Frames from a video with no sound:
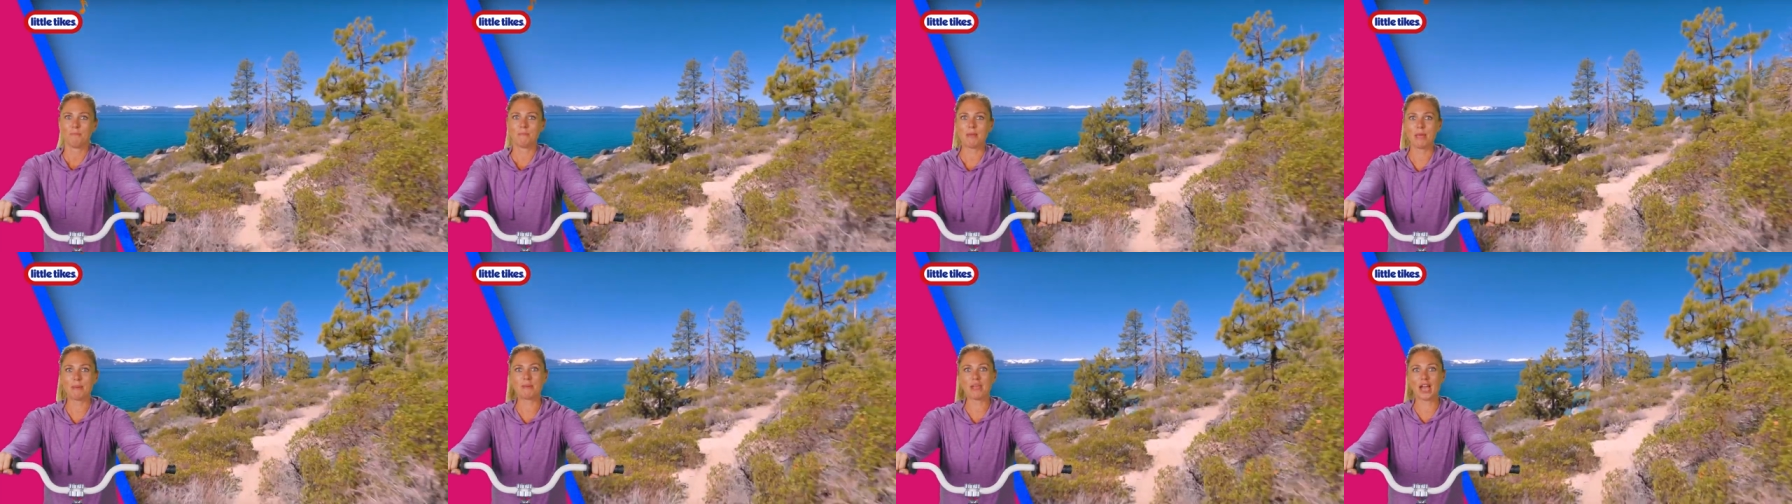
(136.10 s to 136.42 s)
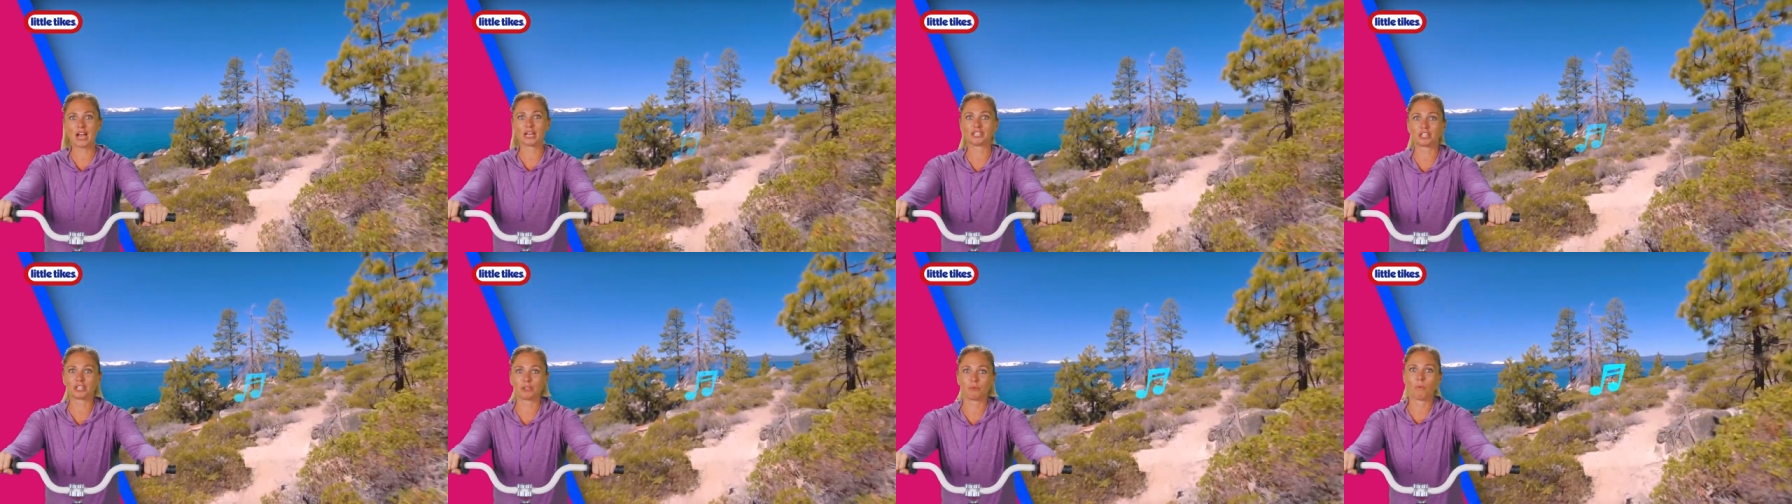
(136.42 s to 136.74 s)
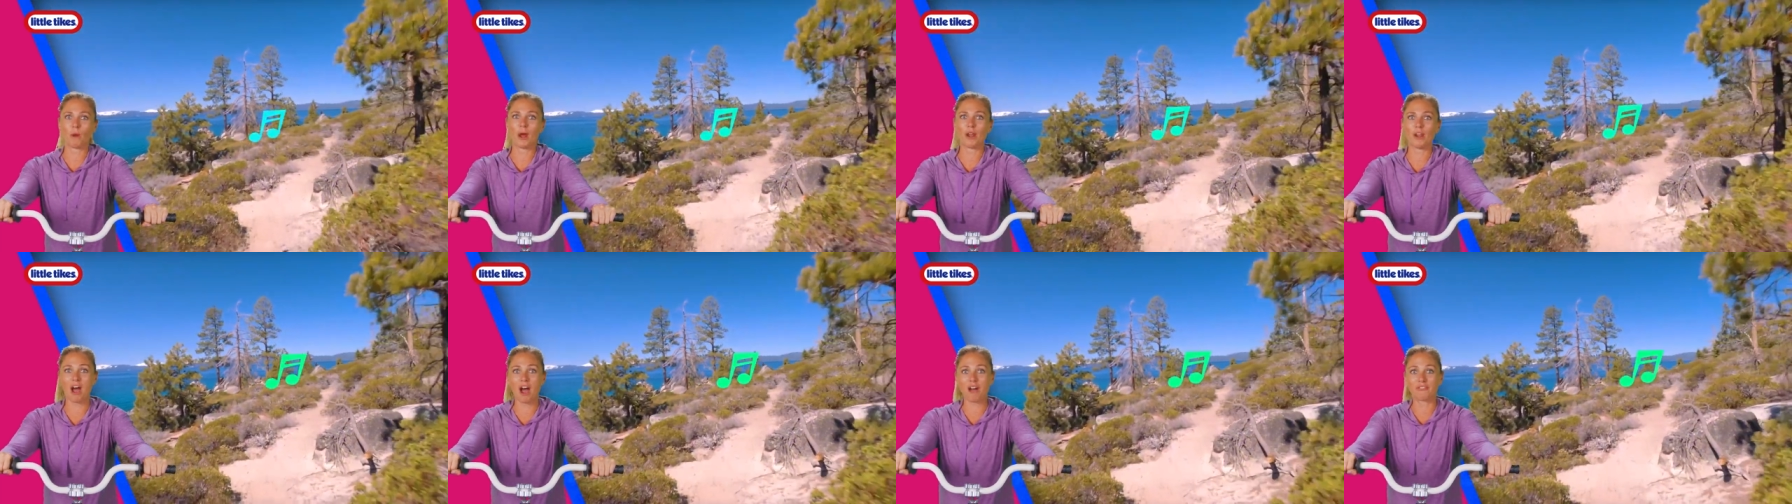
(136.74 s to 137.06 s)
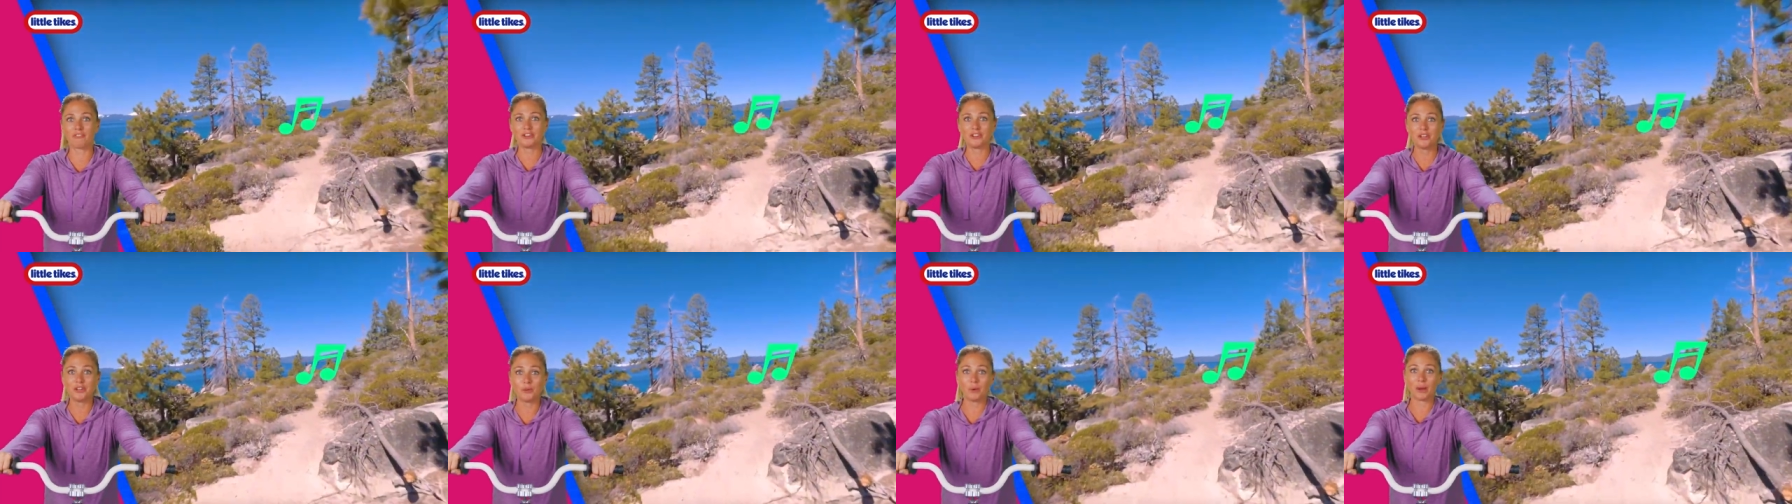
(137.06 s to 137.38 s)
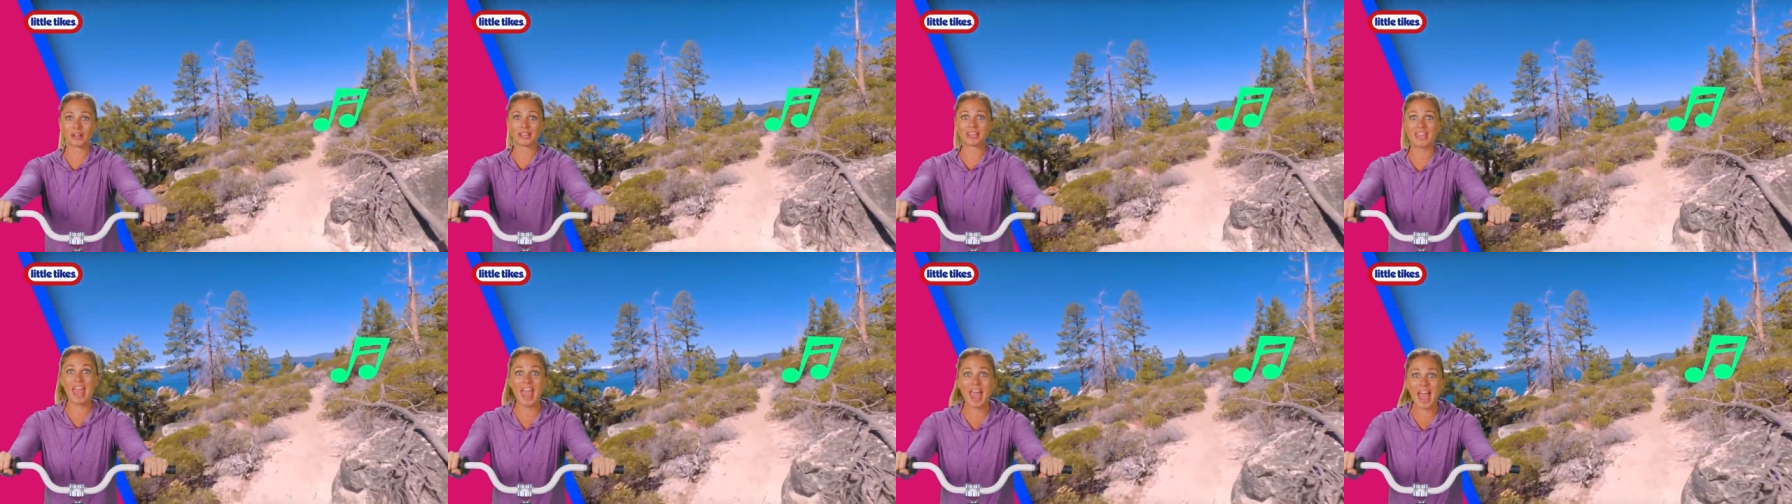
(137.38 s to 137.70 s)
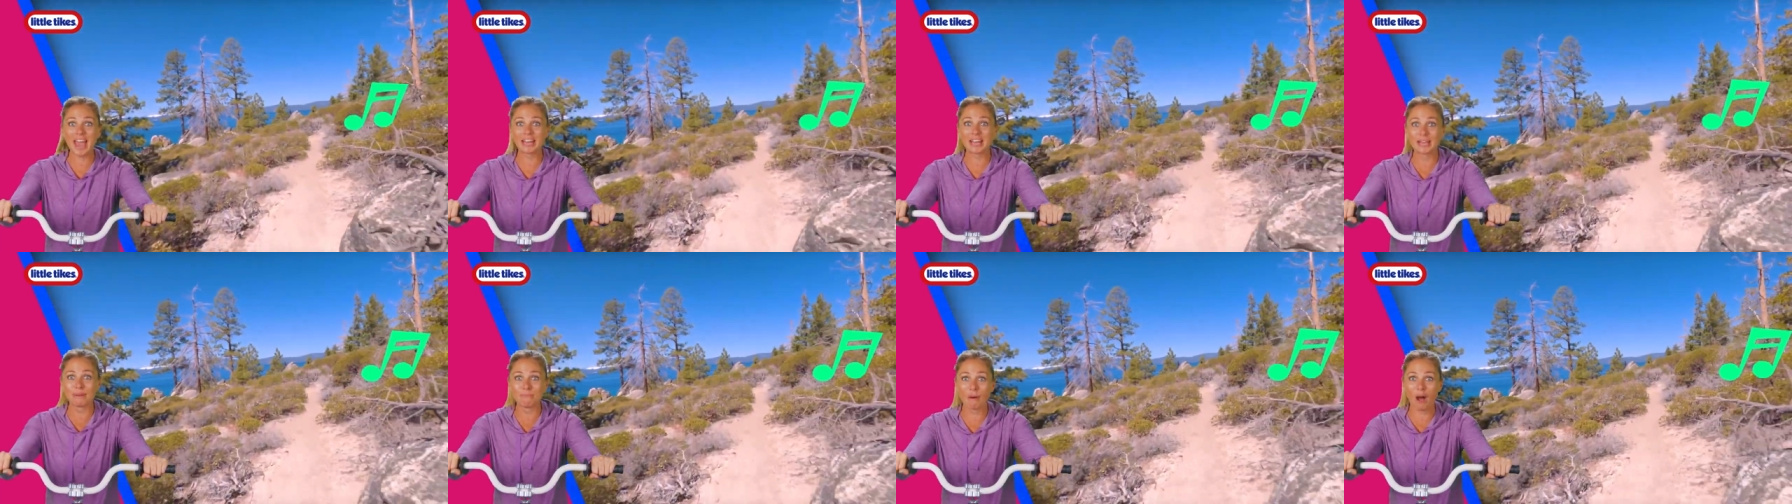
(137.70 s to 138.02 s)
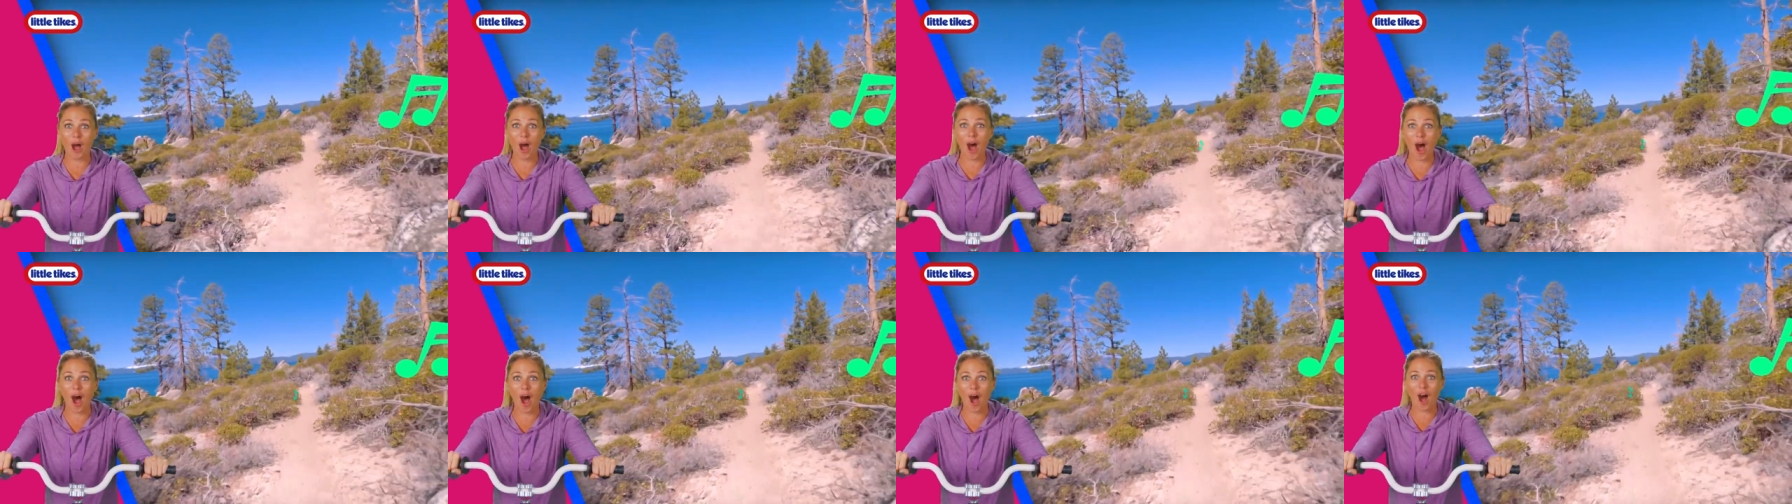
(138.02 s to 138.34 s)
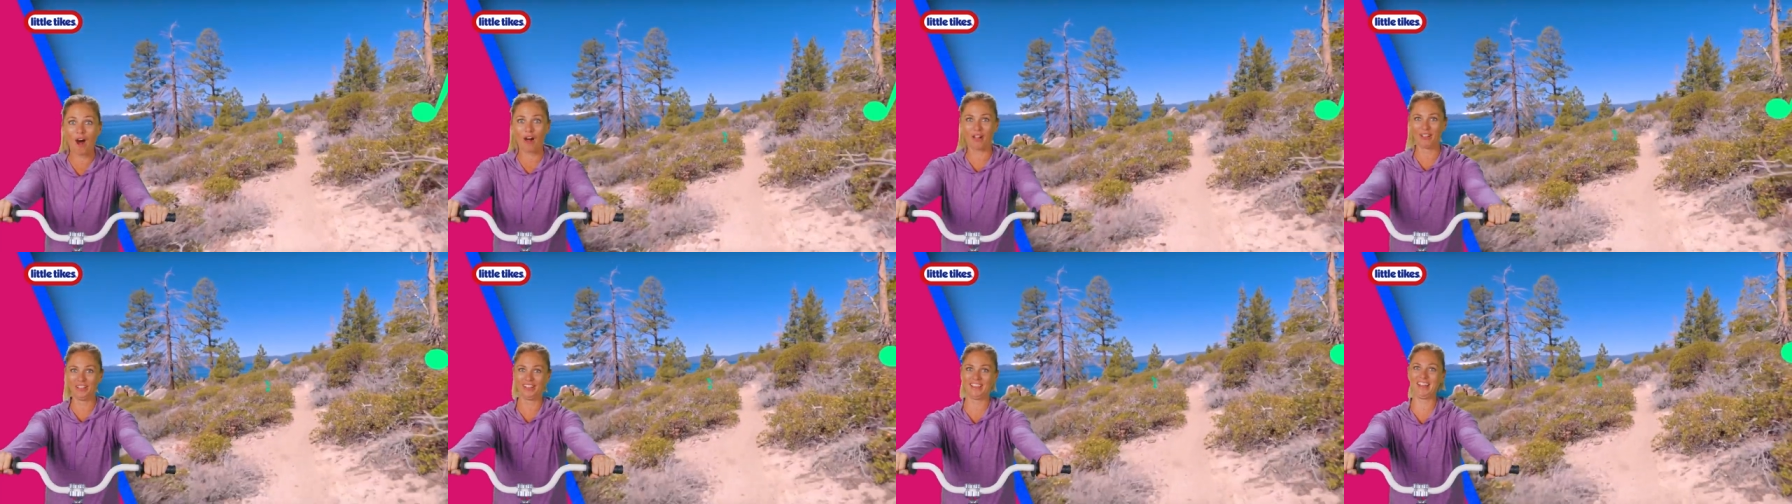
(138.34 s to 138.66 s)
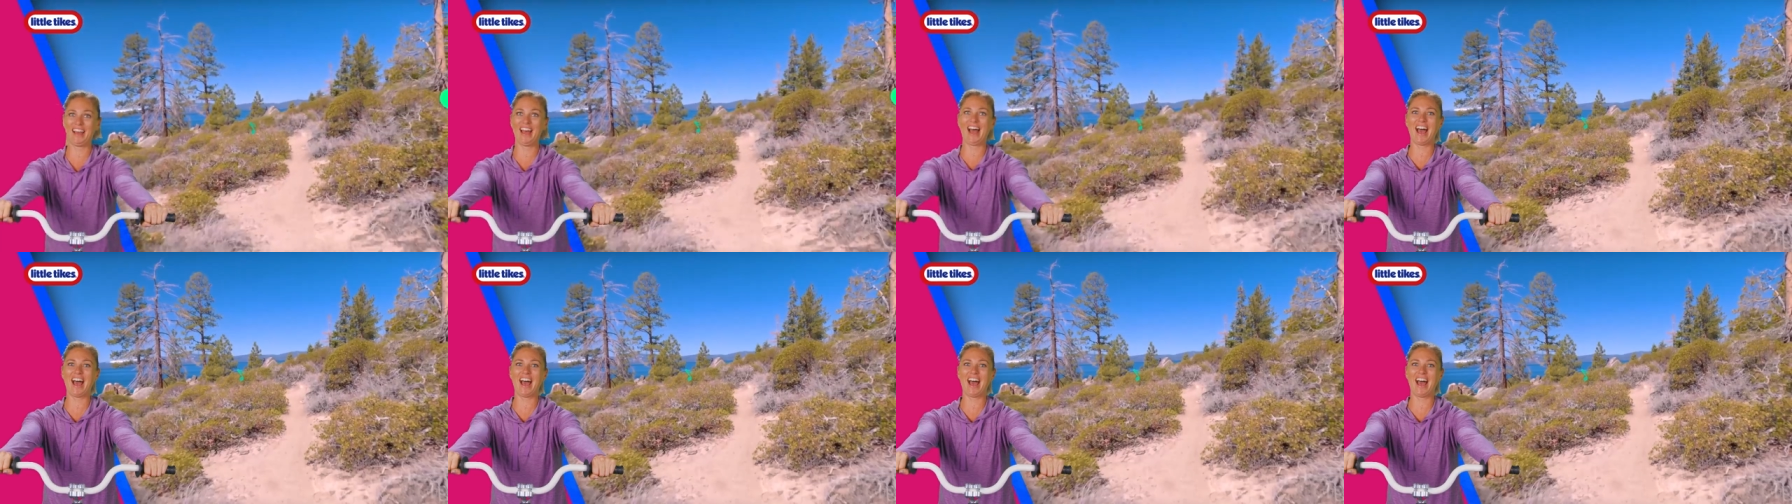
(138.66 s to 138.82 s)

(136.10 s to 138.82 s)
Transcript: Maybe I should run off and do a cannonball.